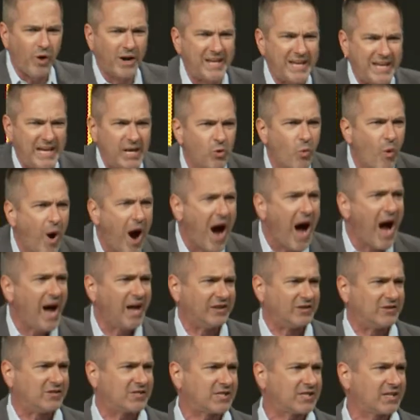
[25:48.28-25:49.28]
what he
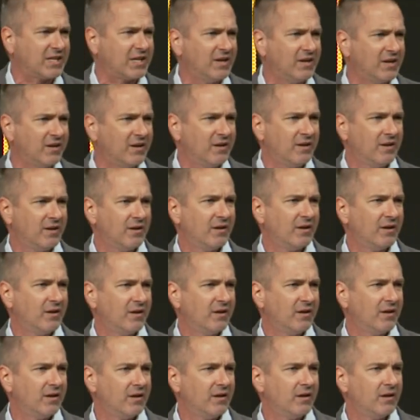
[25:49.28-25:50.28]
wants.
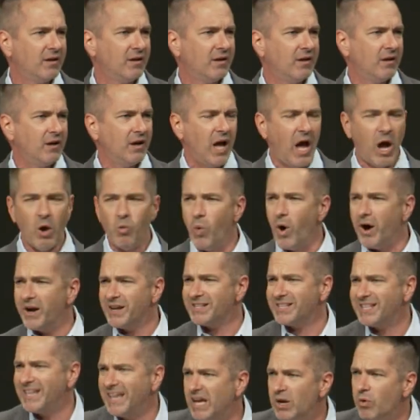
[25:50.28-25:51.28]
And what
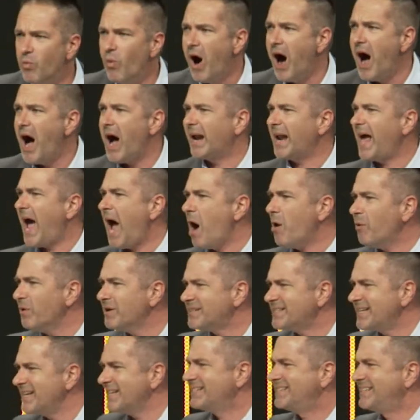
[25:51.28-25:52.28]
does he want? How
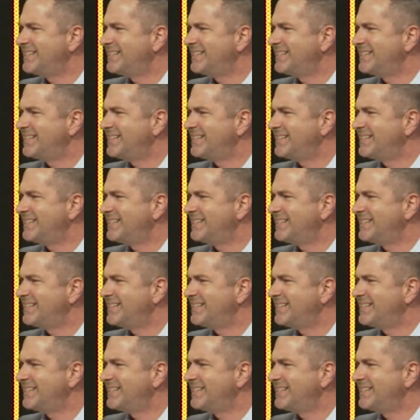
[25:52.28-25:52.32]
is he